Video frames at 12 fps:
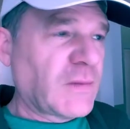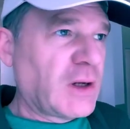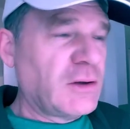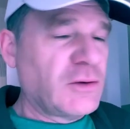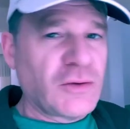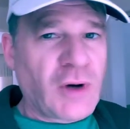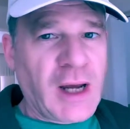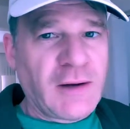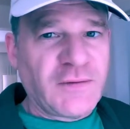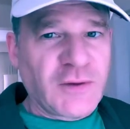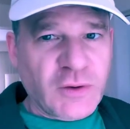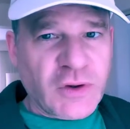I'll try a
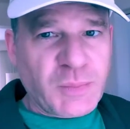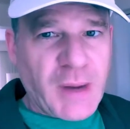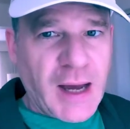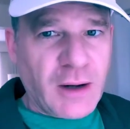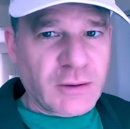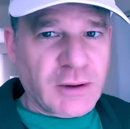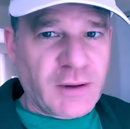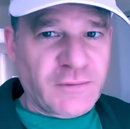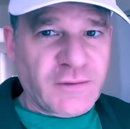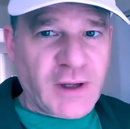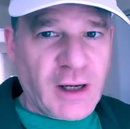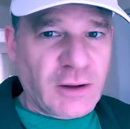few of them out, and if
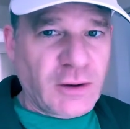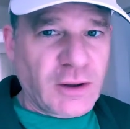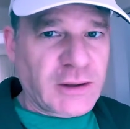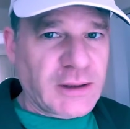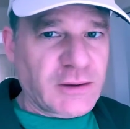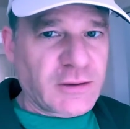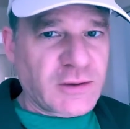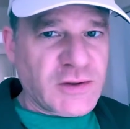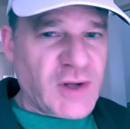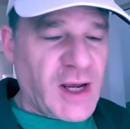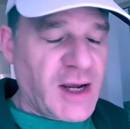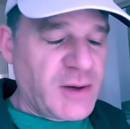they all look like they're the
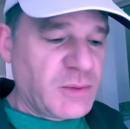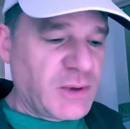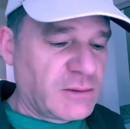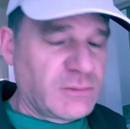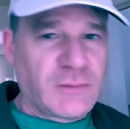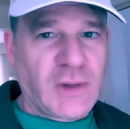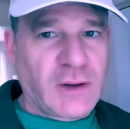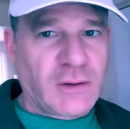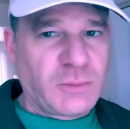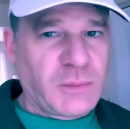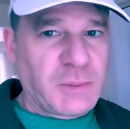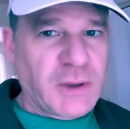same, then, you know,
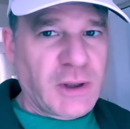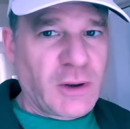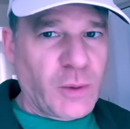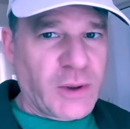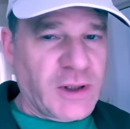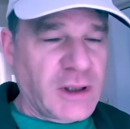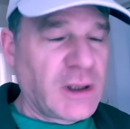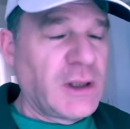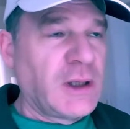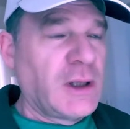maybe go with it.